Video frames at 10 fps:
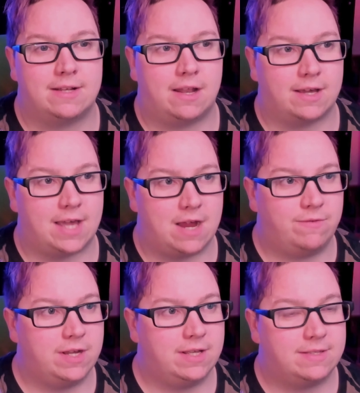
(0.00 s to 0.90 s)
like
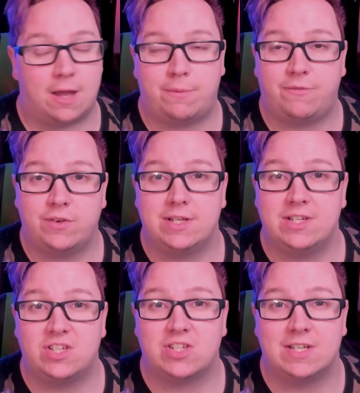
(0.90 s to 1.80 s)
every type of
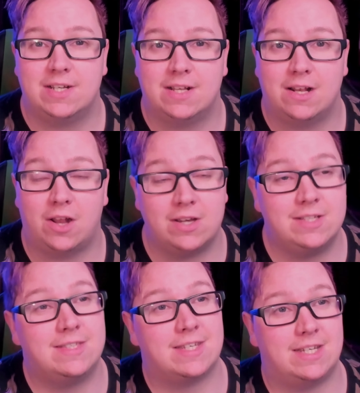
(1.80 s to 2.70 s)
footage,
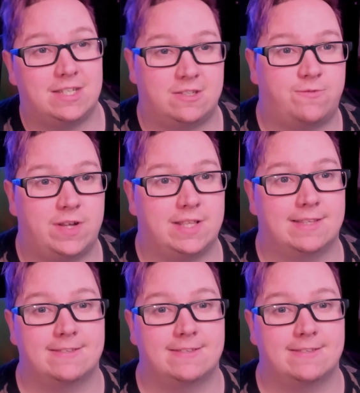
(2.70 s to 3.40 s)
light is your friend.